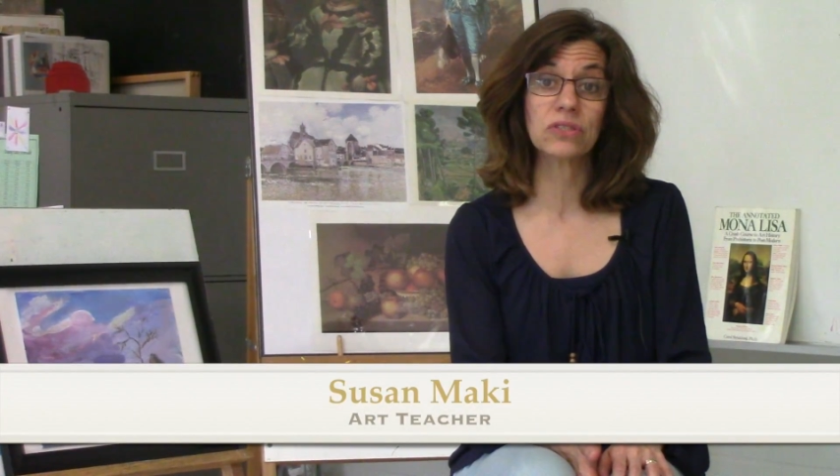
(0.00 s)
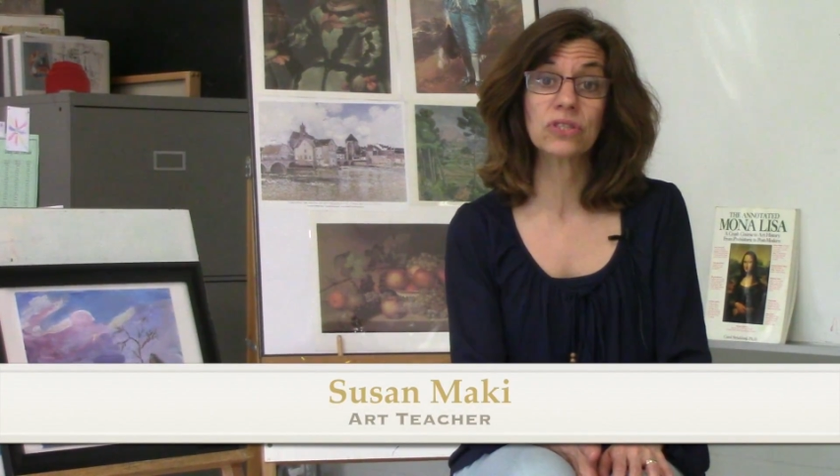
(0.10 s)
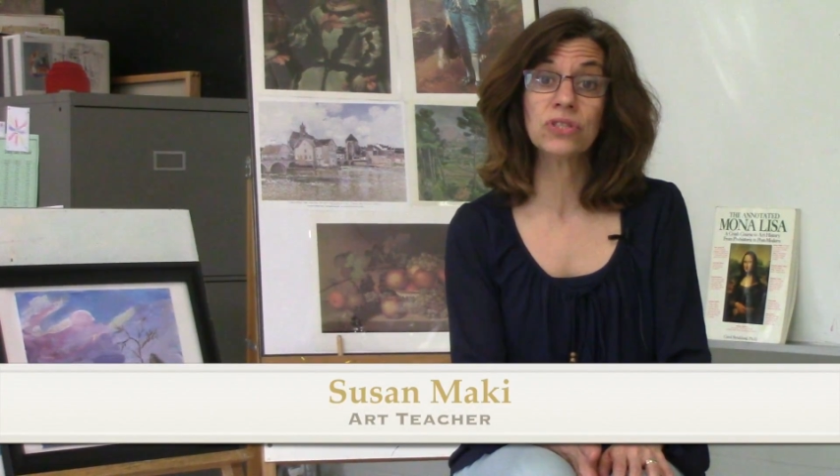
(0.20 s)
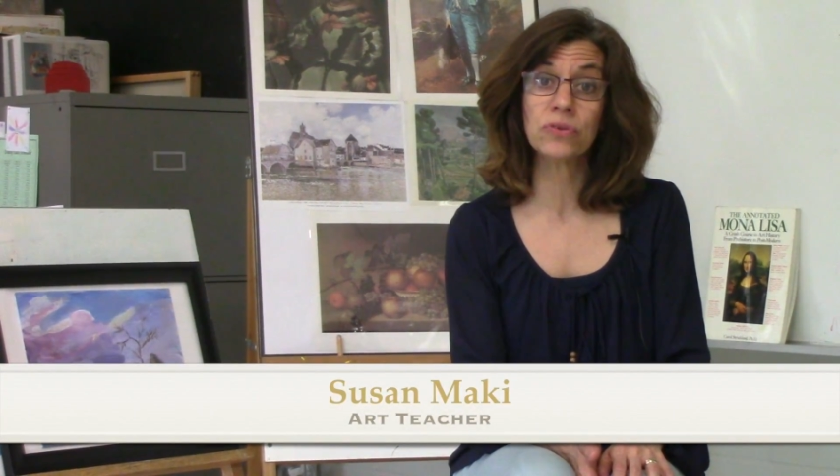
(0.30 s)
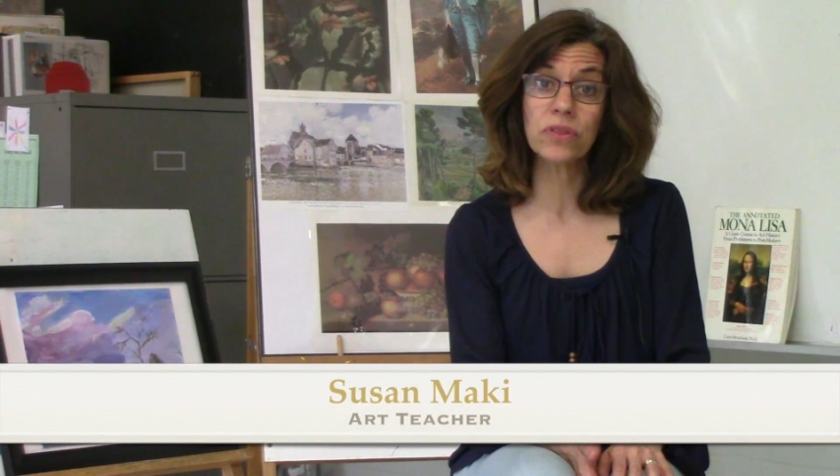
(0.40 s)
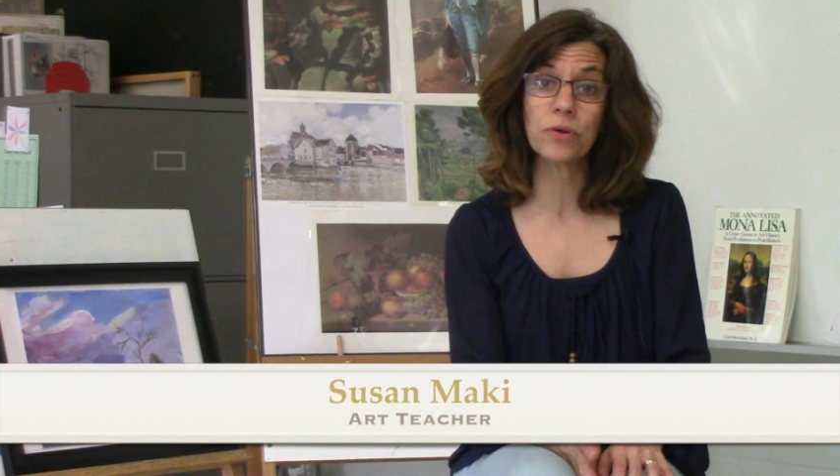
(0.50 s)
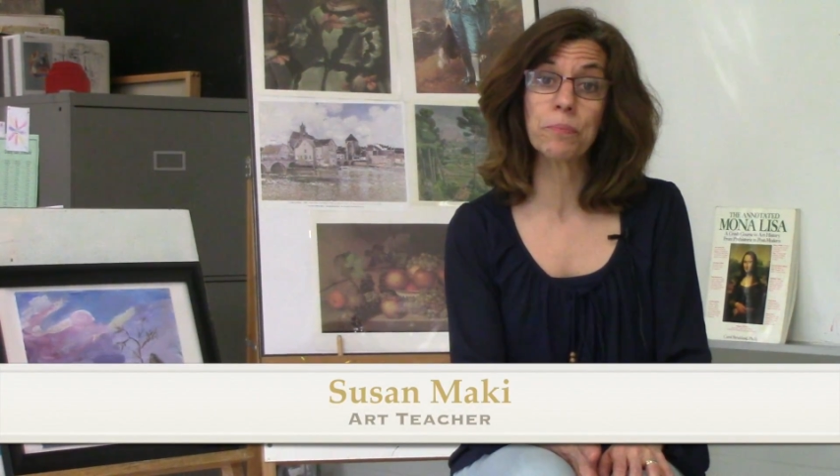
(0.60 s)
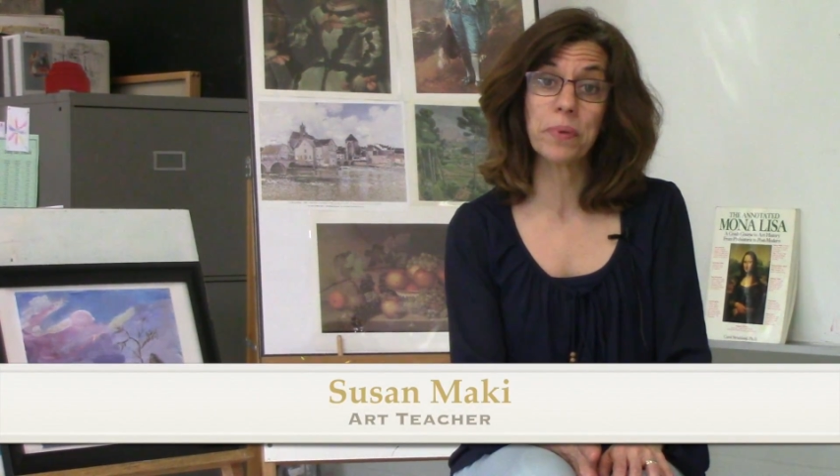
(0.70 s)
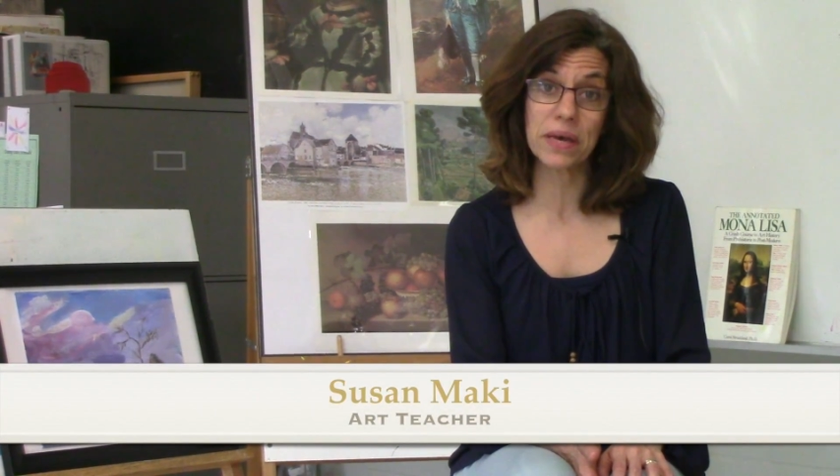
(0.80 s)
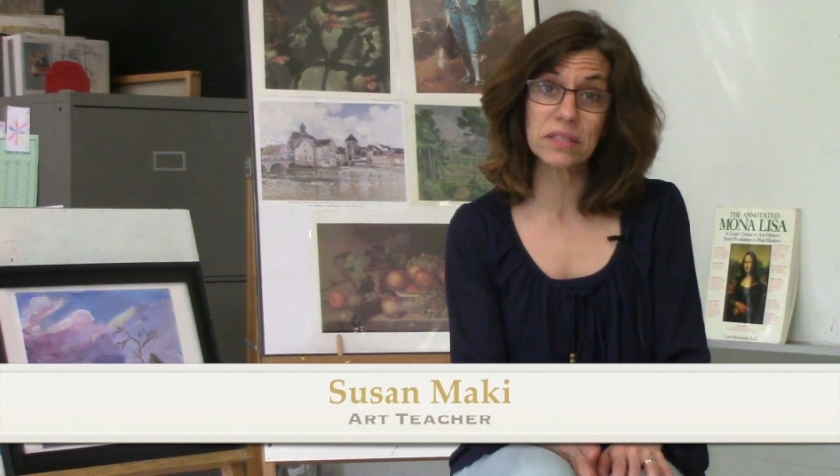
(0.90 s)
to do their
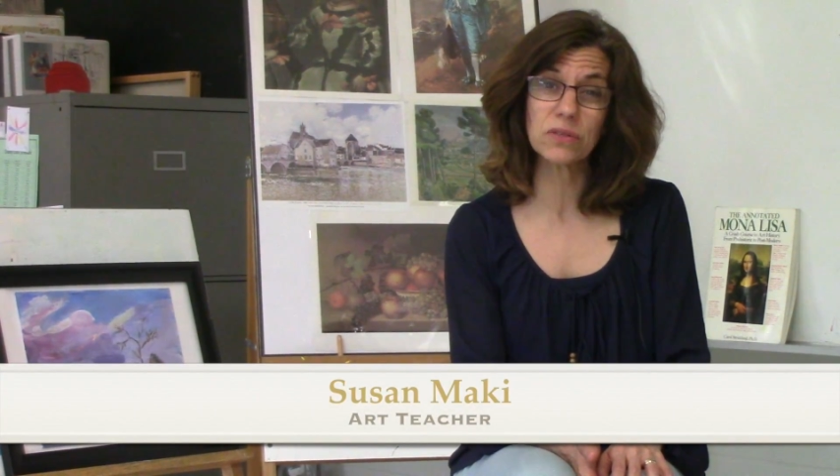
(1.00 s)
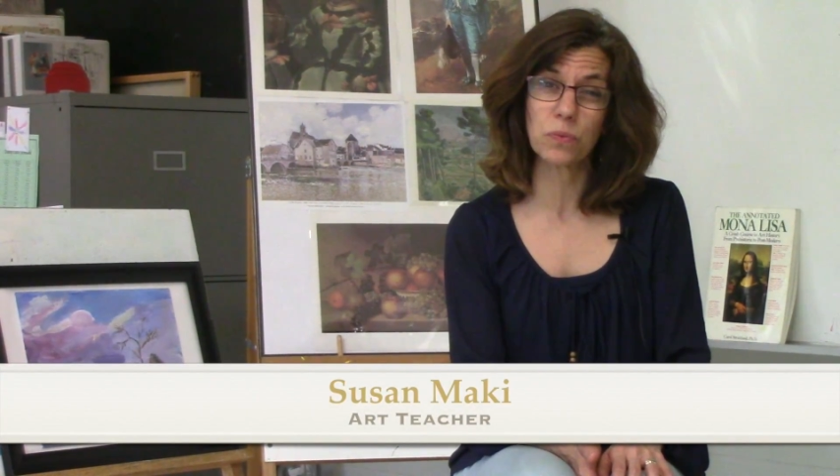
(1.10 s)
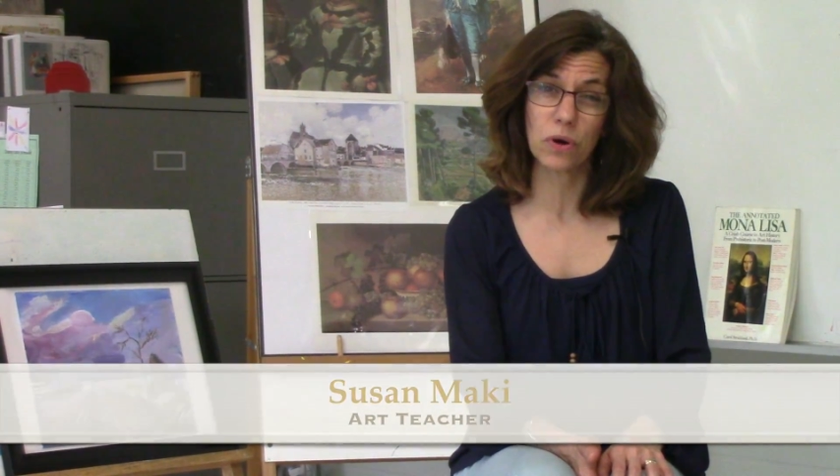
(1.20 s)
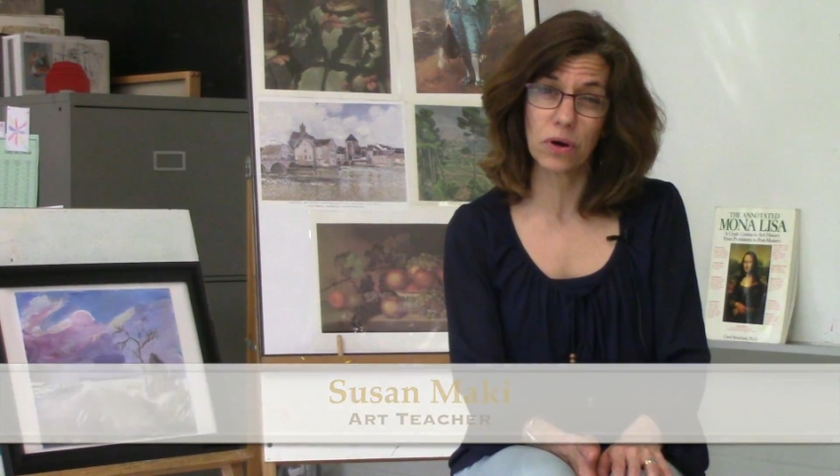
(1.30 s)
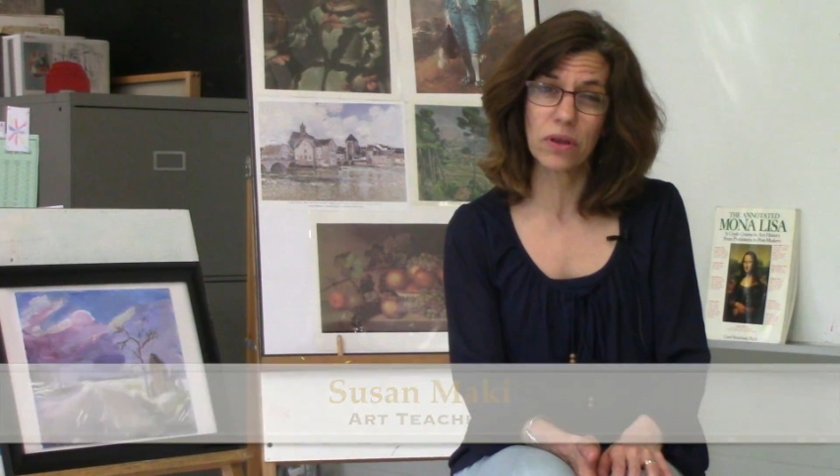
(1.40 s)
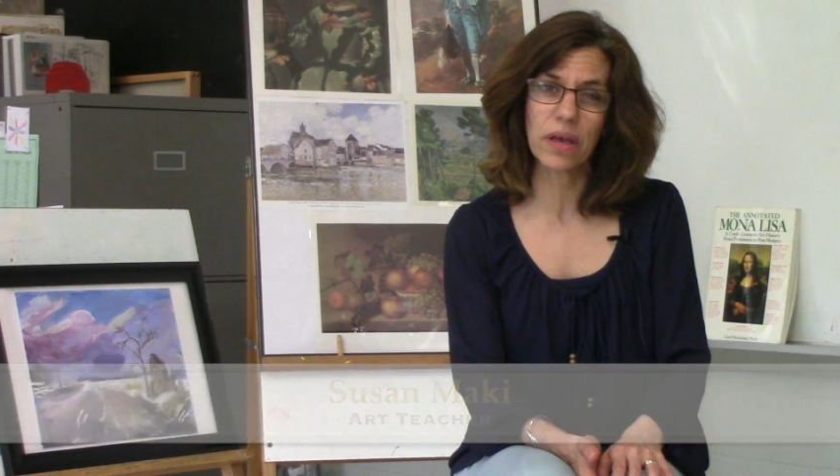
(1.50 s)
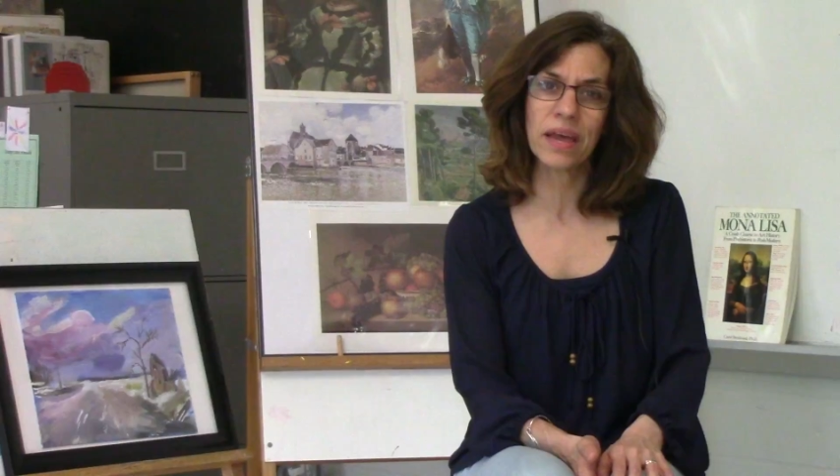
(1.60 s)
best work